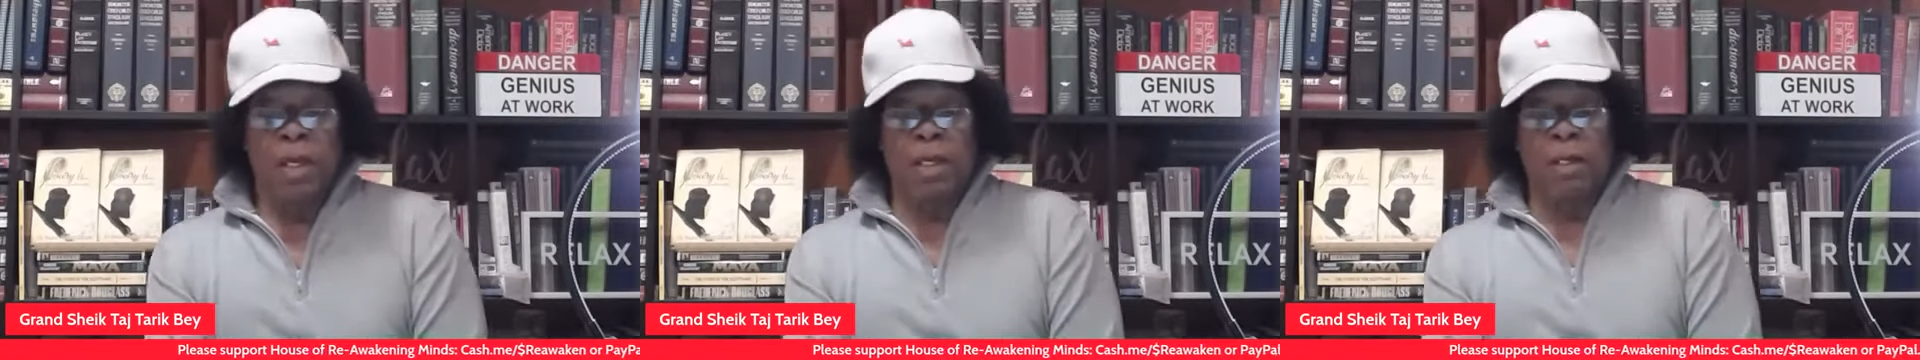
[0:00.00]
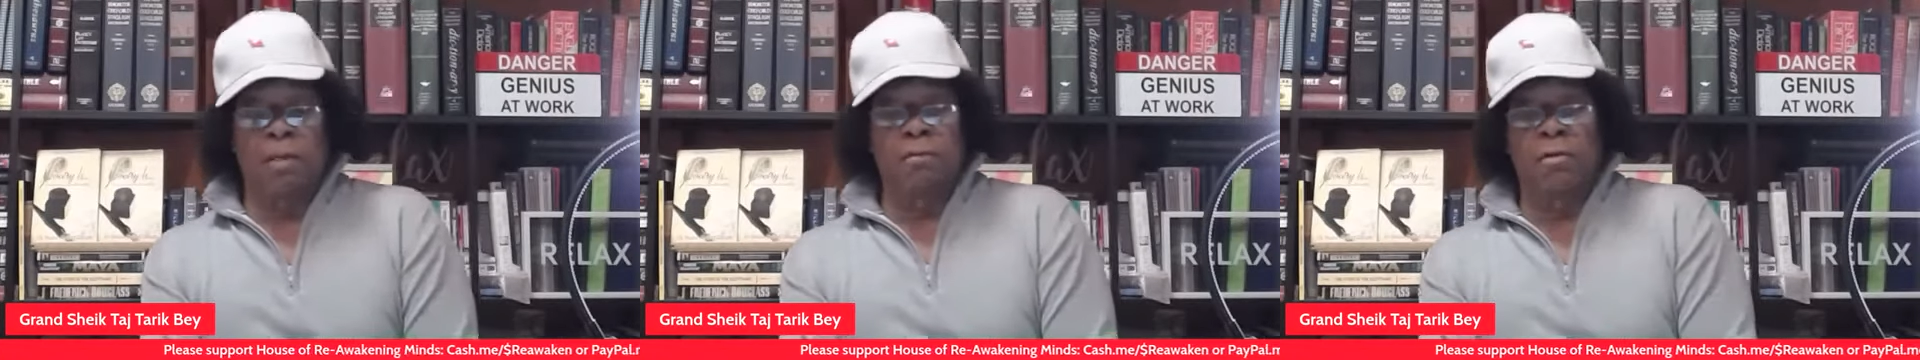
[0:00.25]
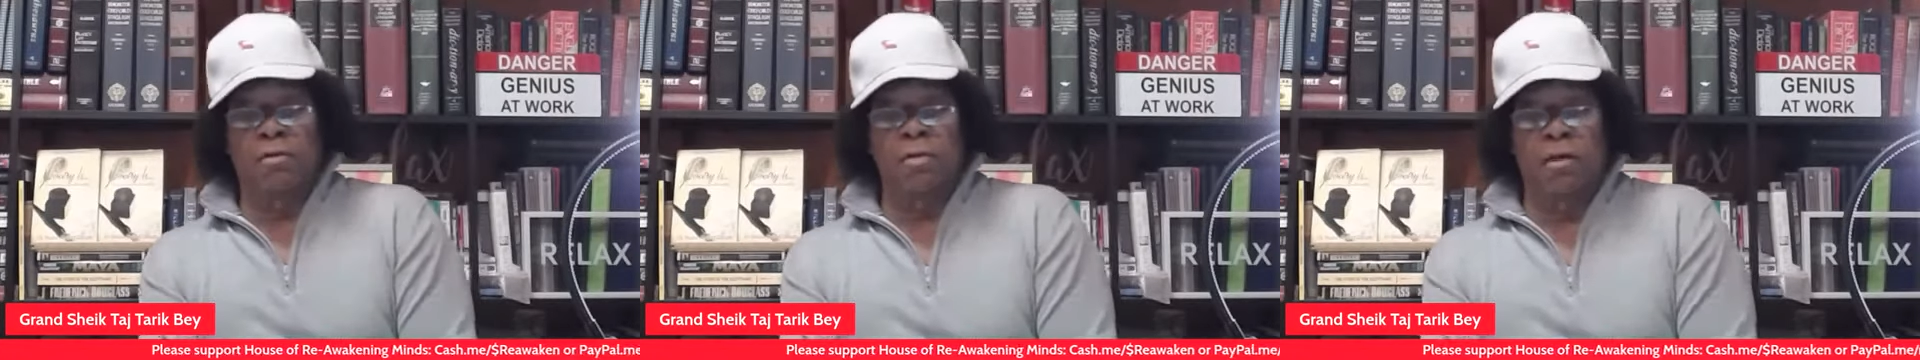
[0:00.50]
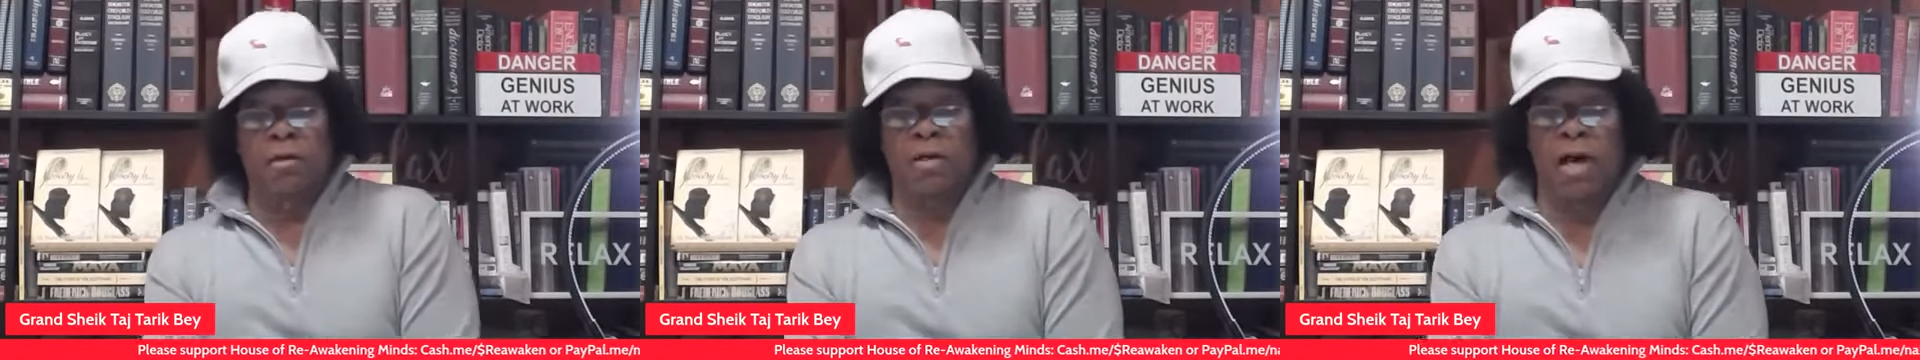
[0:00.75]
and
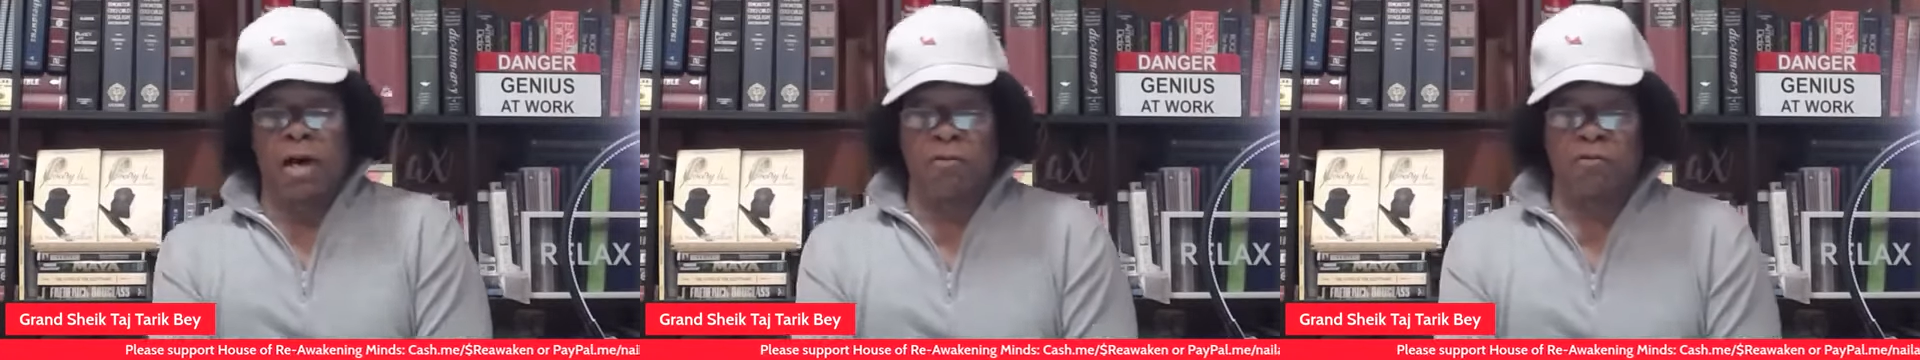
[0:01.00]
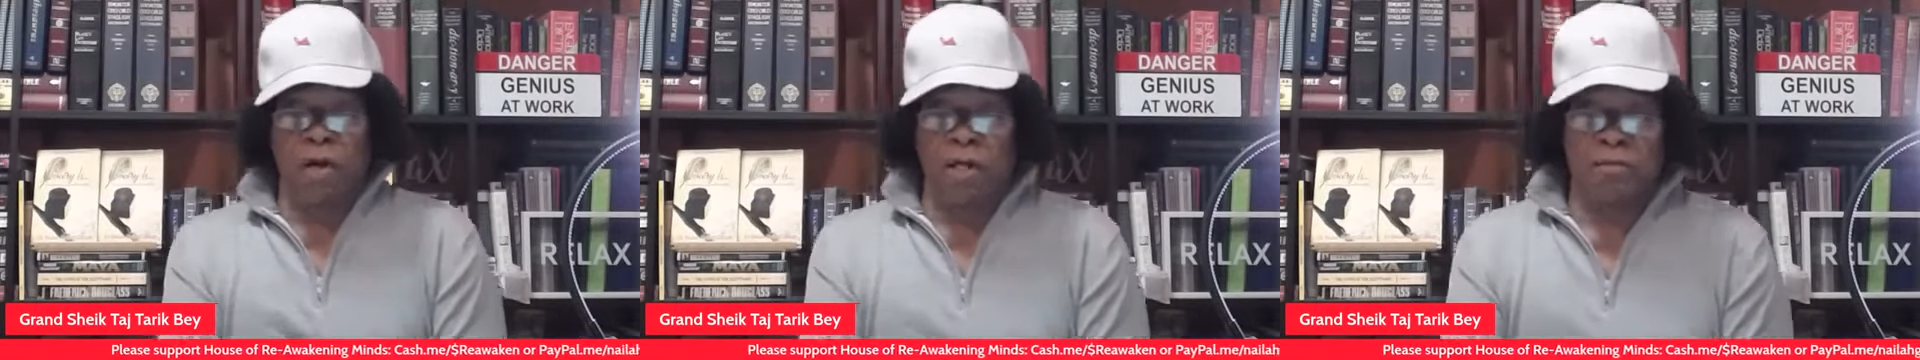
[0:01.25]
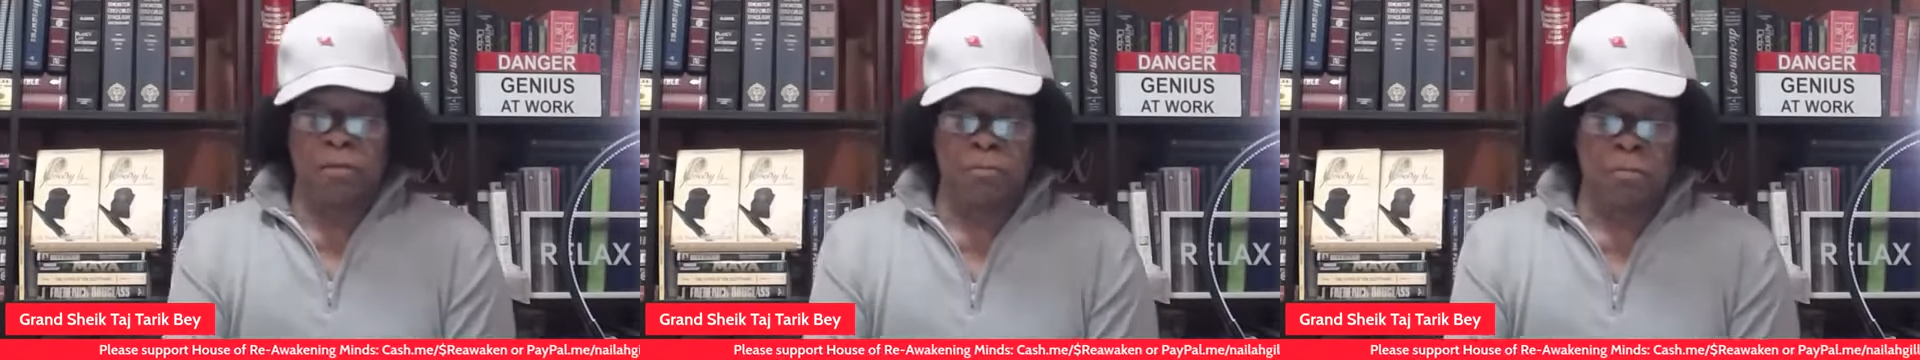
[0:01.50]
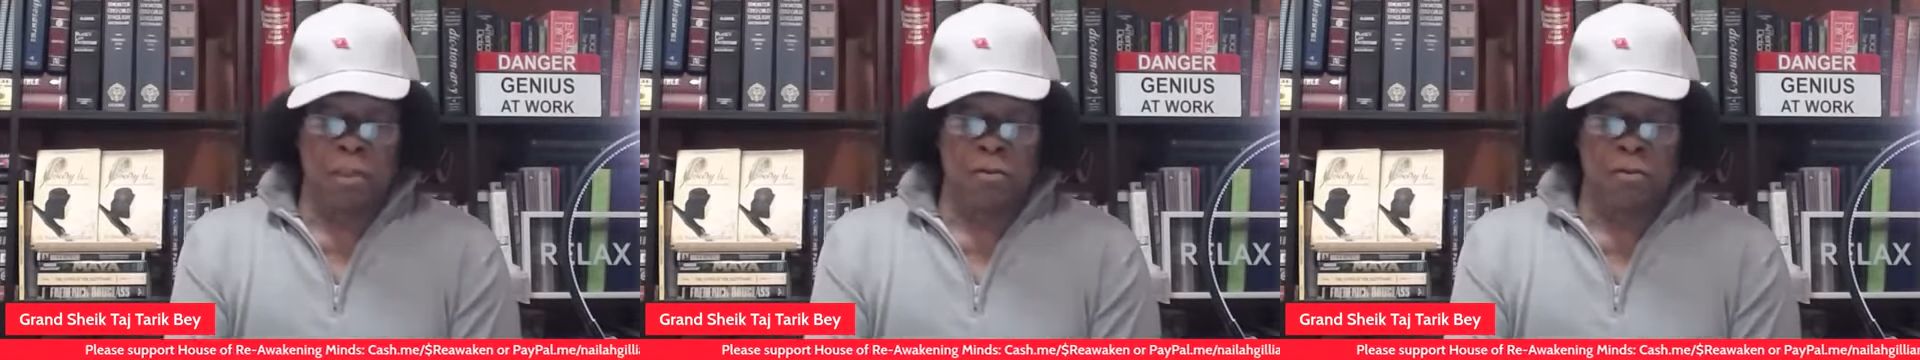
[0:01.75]
their
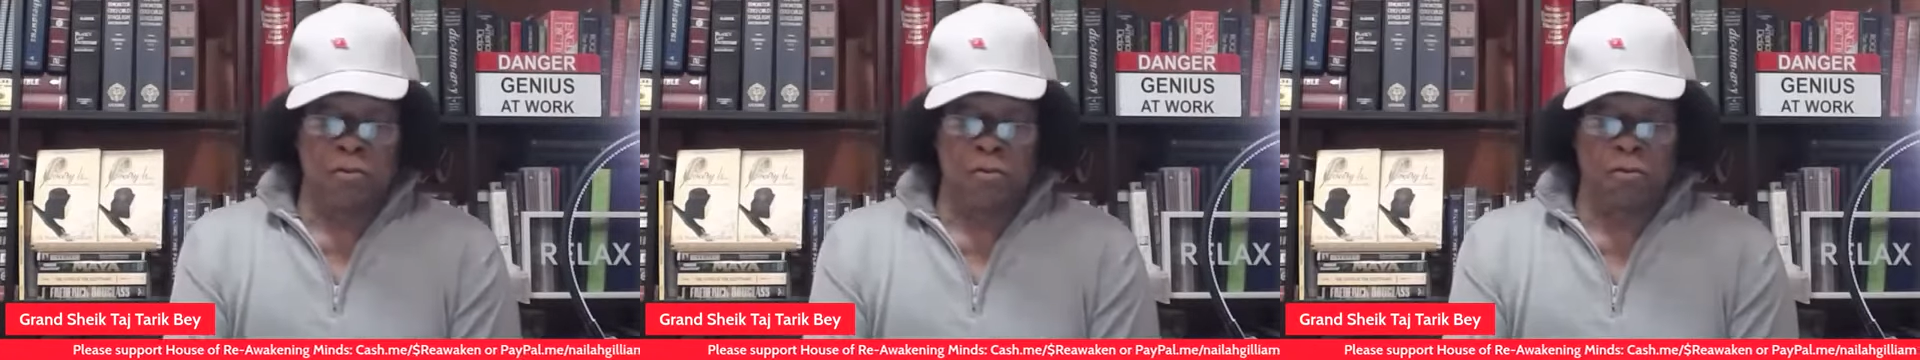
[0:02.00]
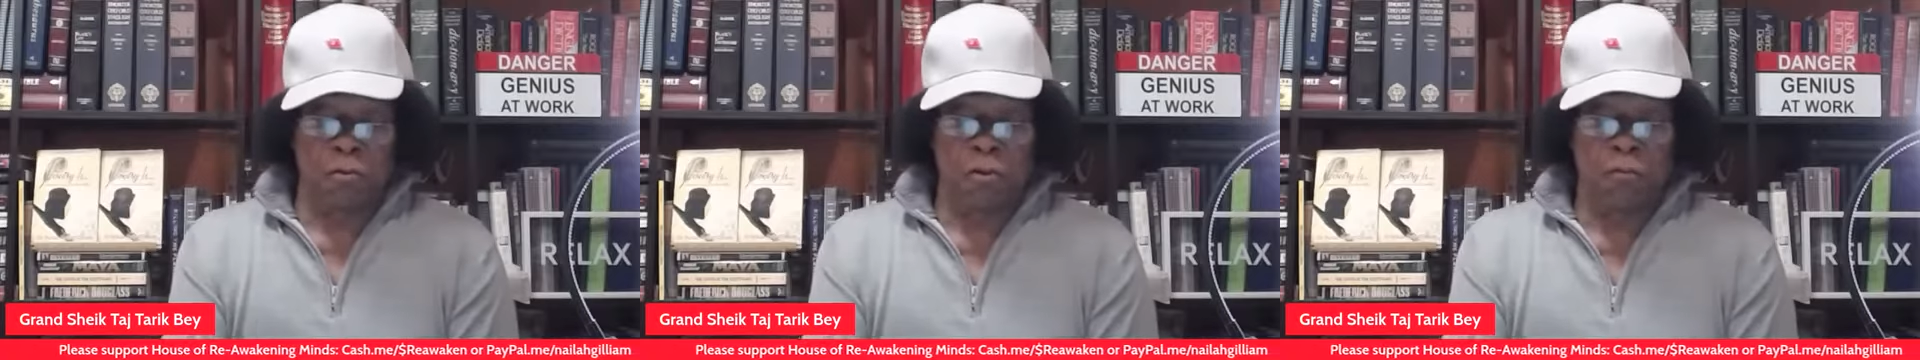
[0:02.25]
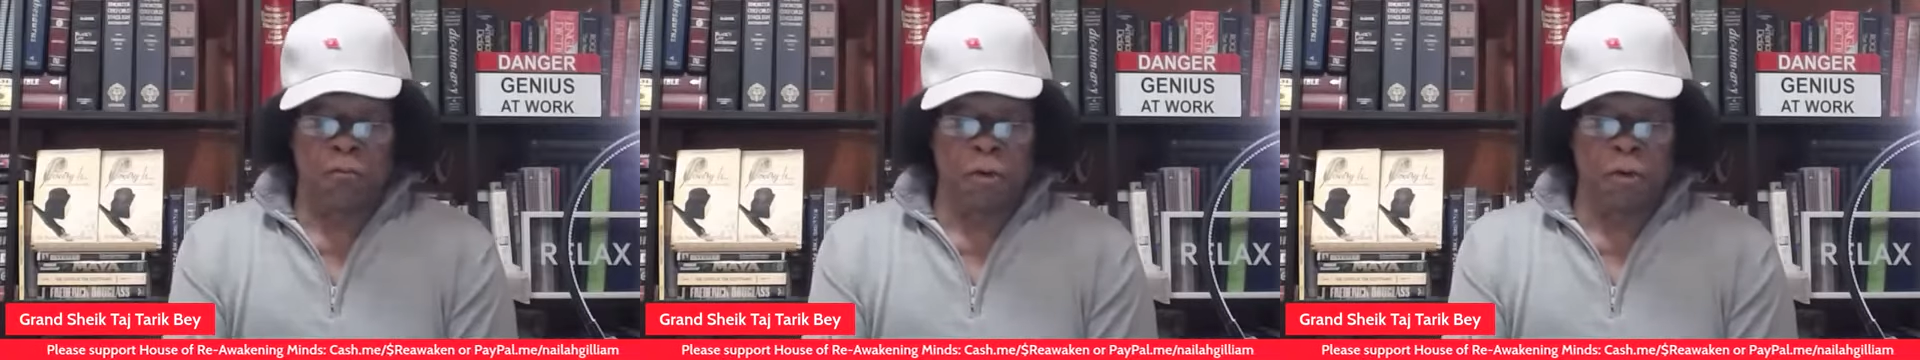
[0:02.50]
contracted minions